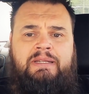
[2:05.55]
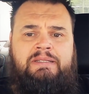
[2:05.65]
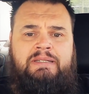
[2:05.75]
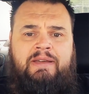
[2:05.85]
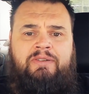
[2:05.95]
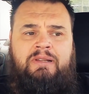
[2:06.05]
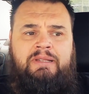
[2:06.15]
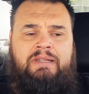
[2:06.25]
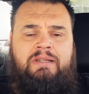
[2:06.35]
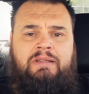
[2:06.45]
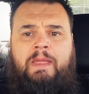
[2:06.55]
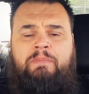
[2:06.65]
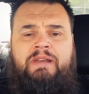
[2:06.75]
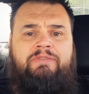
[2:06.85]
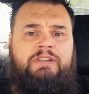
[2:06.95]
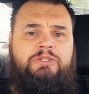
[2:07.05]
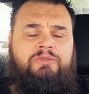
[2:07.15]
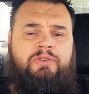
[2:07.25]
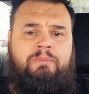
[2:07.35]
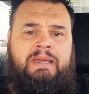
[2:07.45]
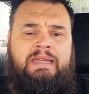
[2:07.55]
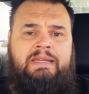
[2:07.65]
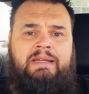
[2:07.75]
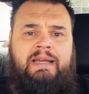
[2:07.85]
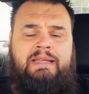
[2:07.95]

that's definitely beneficial for me.